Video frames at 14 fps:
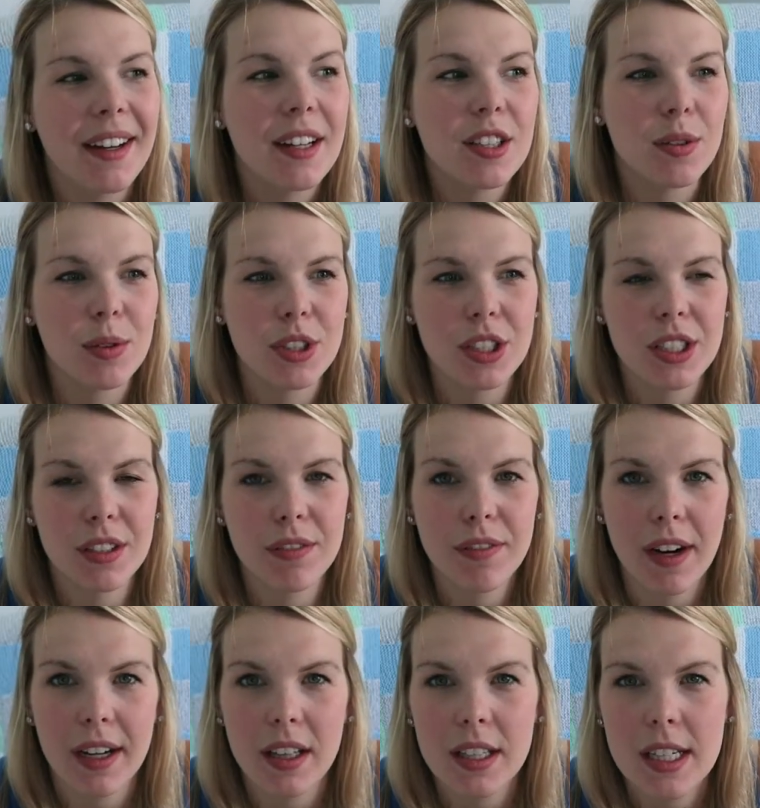So when she did
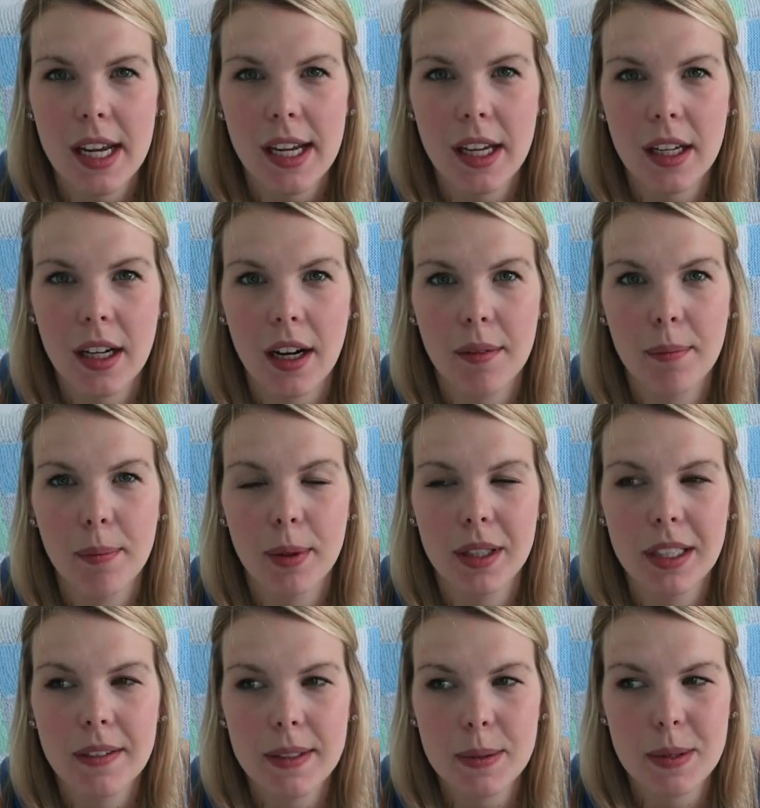finally take it, I
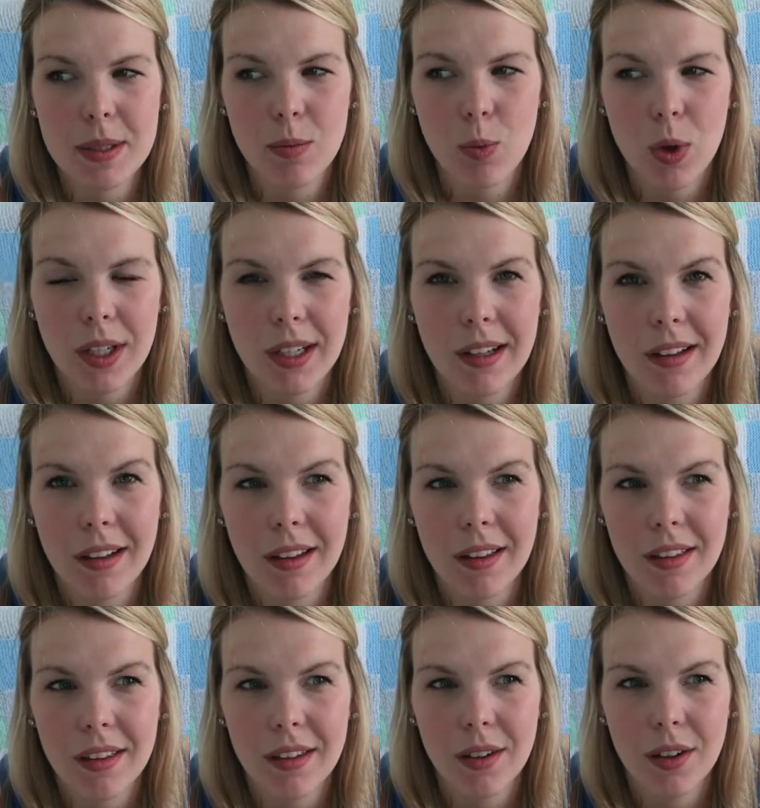believe it was
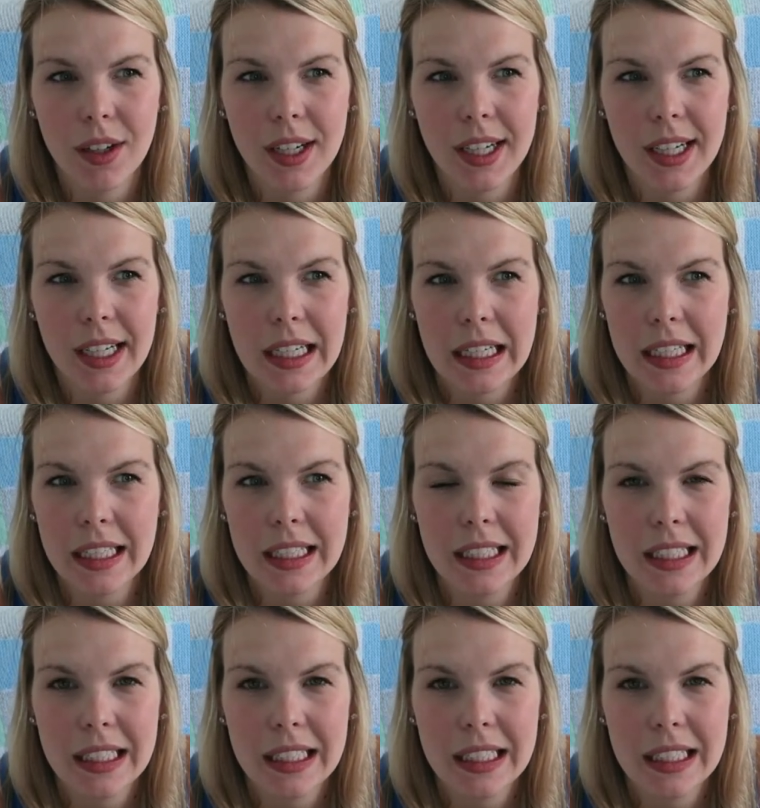134/94